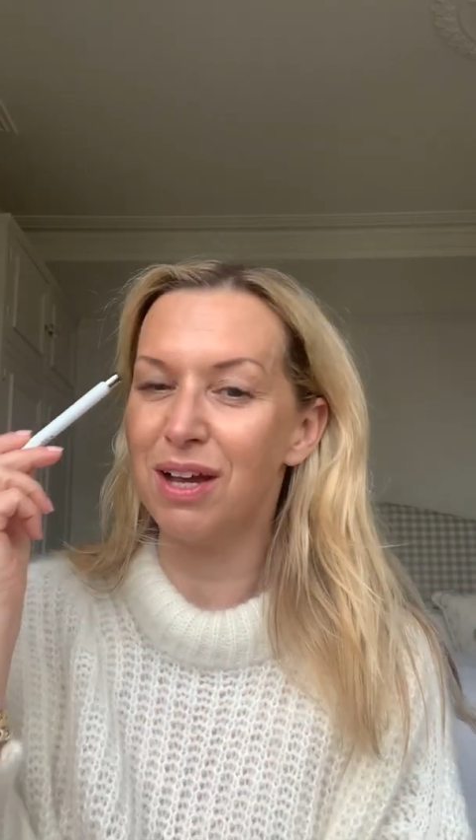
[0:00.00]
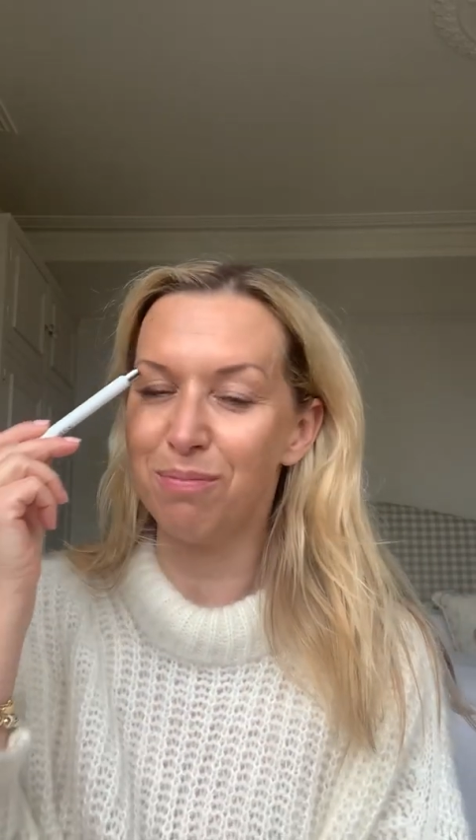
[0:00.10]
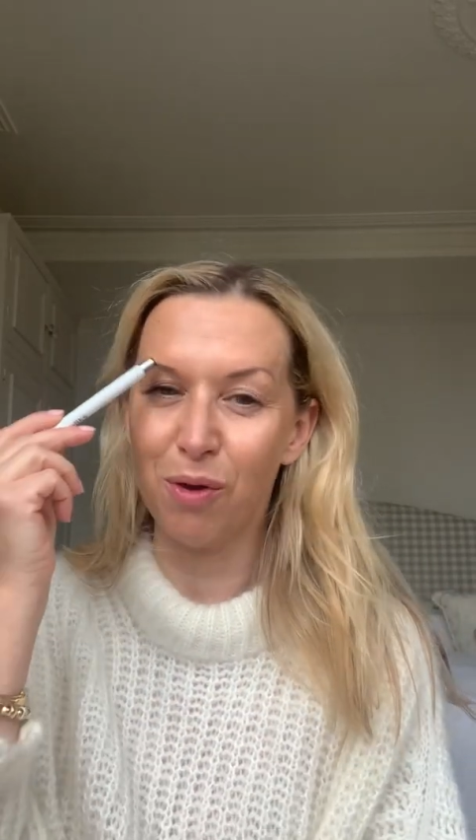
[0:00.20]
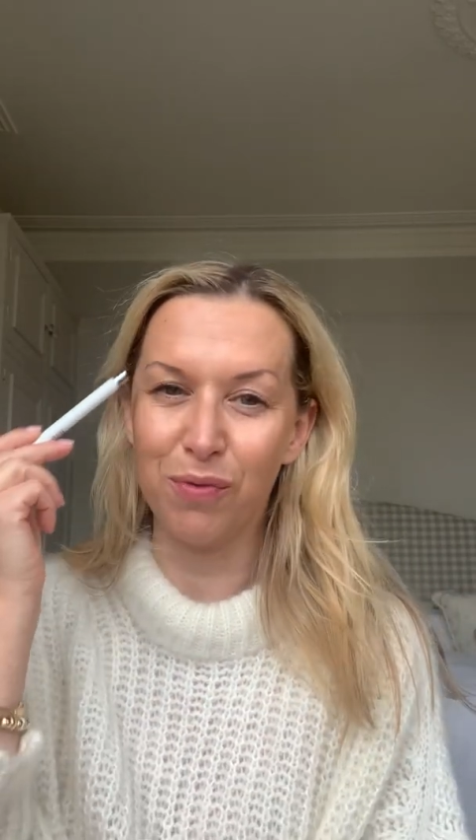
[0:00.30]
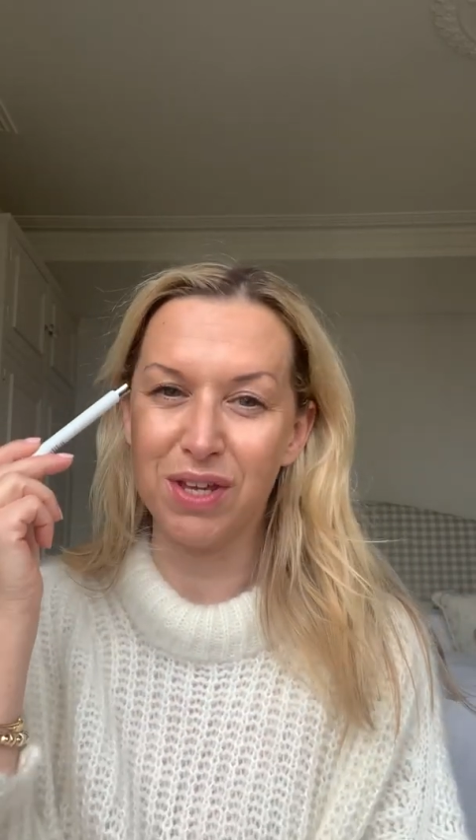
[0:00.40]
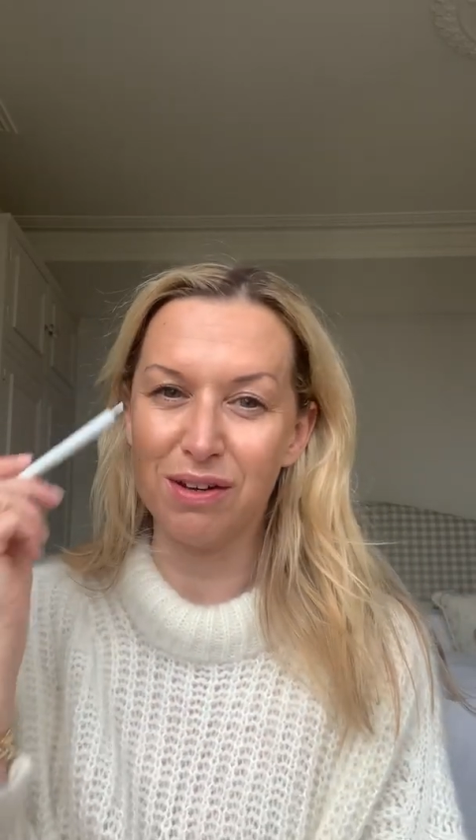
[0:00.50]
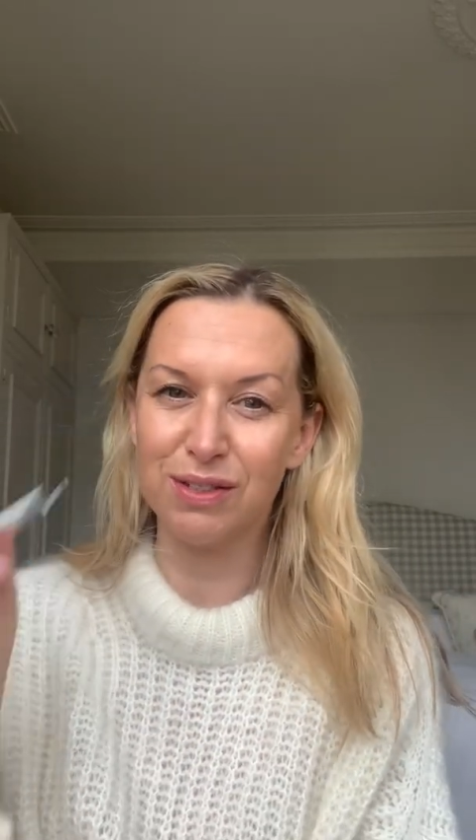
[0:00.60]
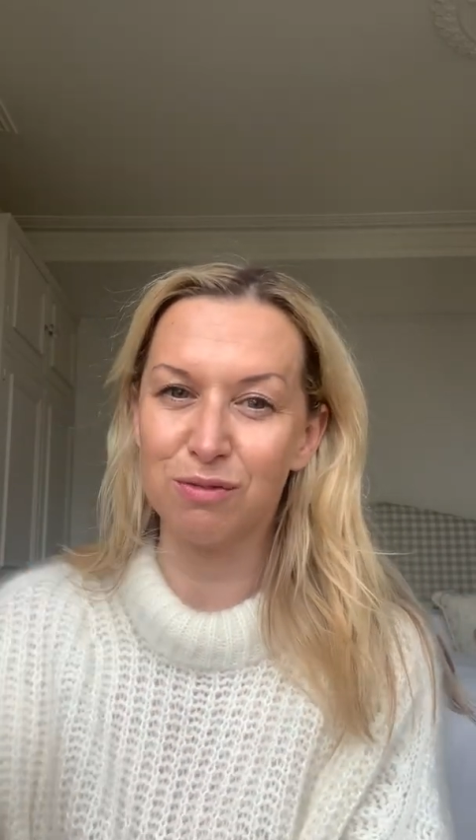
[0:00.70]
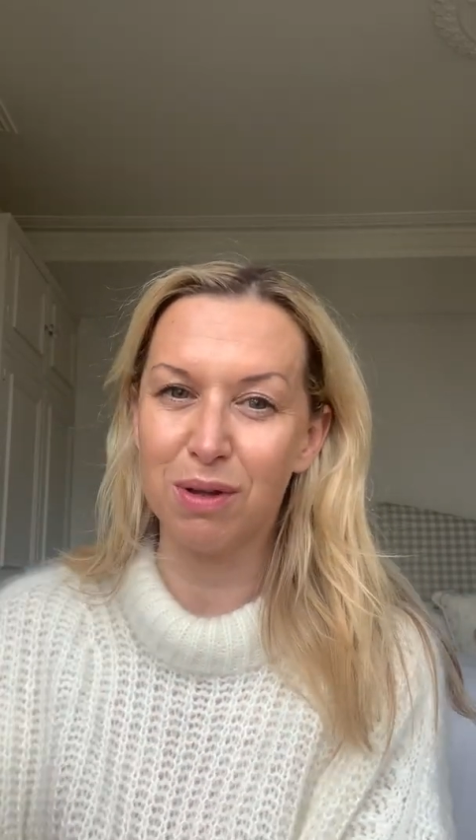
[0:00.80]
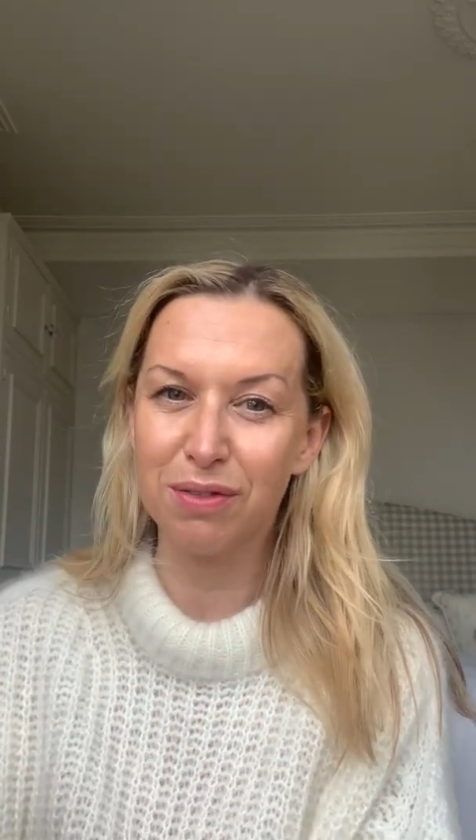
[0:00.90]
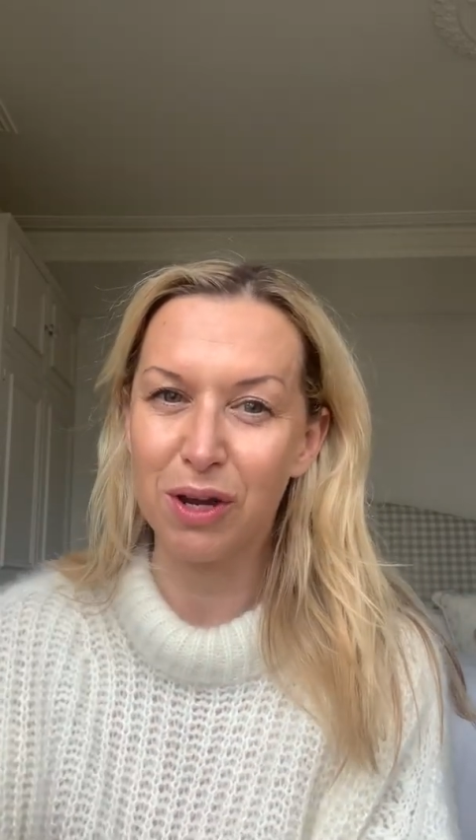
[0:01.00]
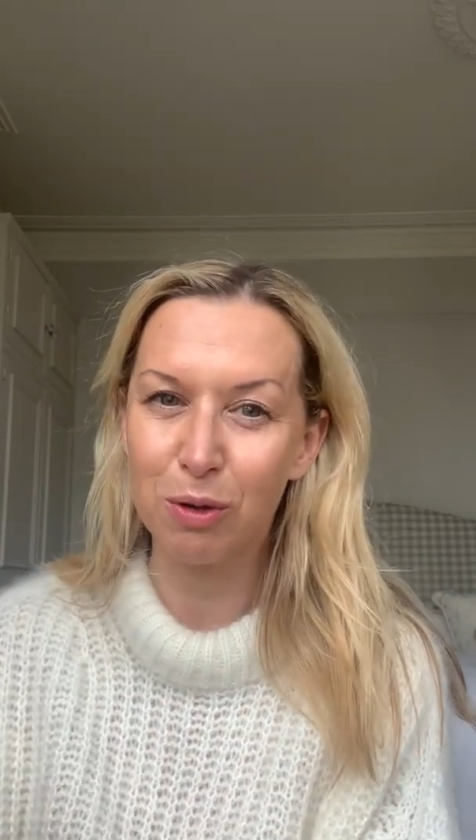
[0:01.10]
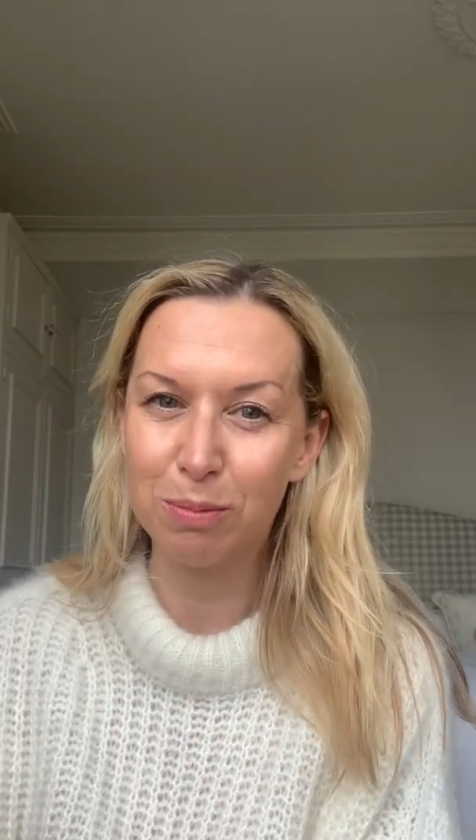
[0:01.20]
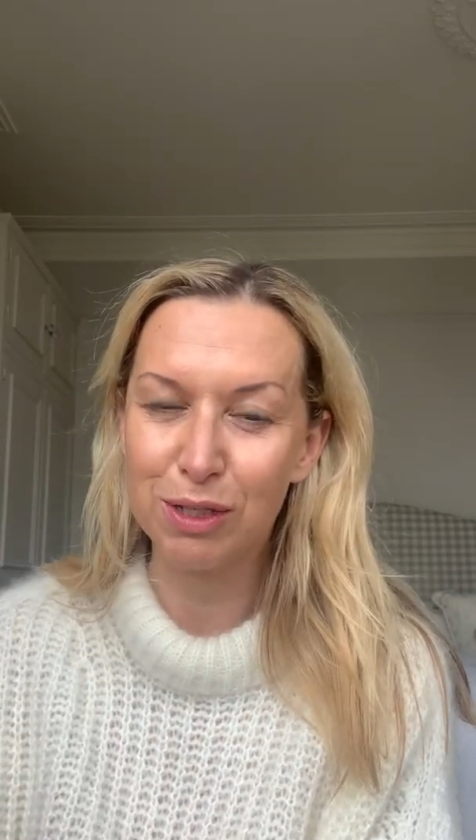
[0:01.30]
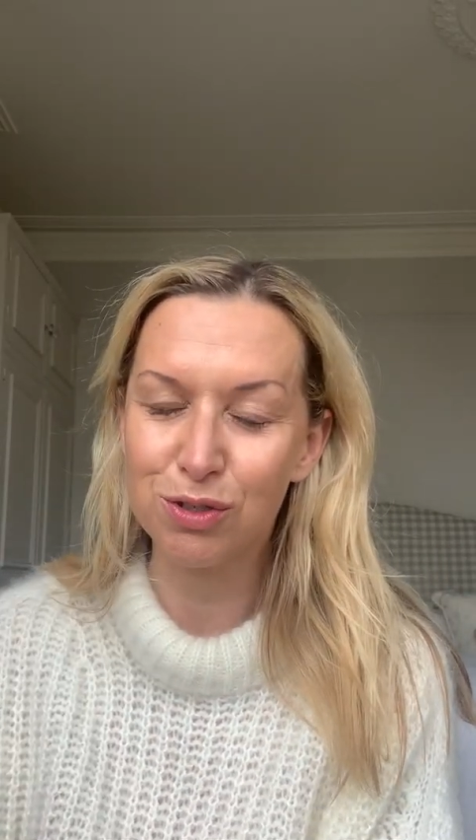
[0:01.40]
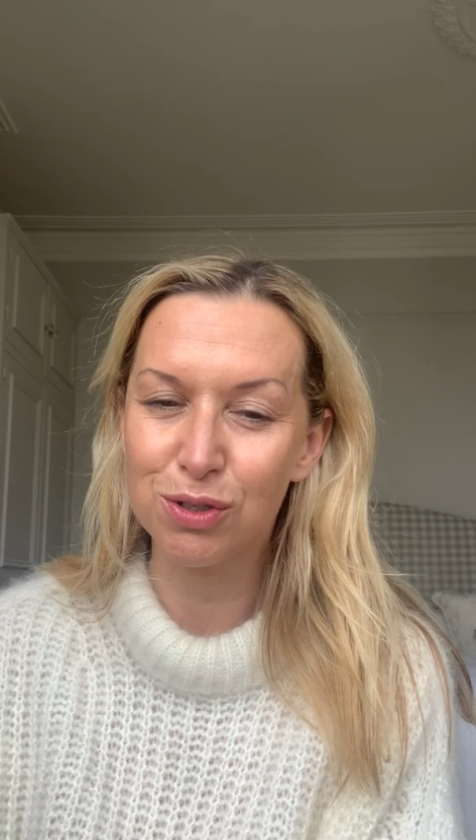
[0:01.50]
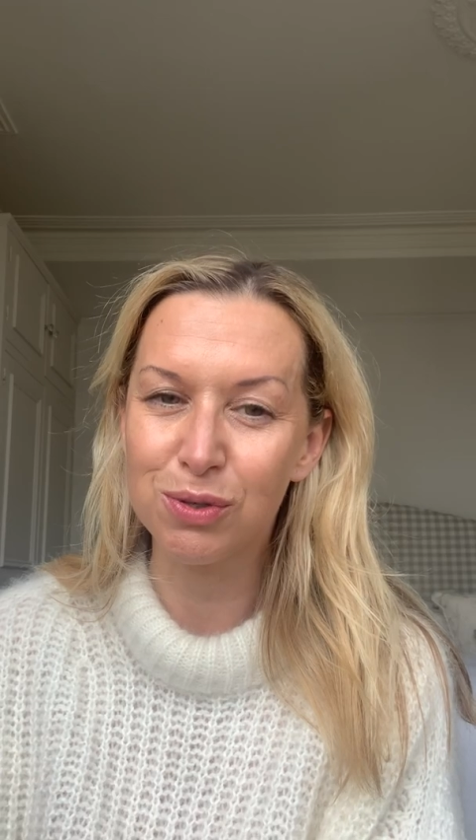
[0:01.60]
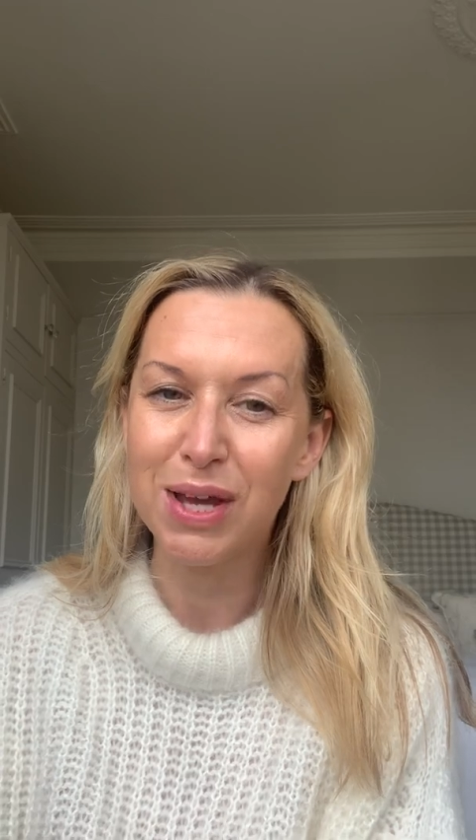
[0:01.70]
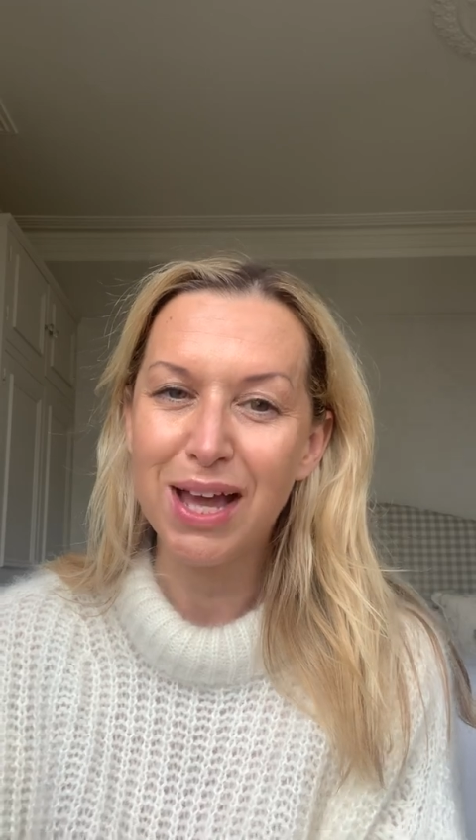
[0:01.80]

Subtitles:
on the eyes from Art Therapy too.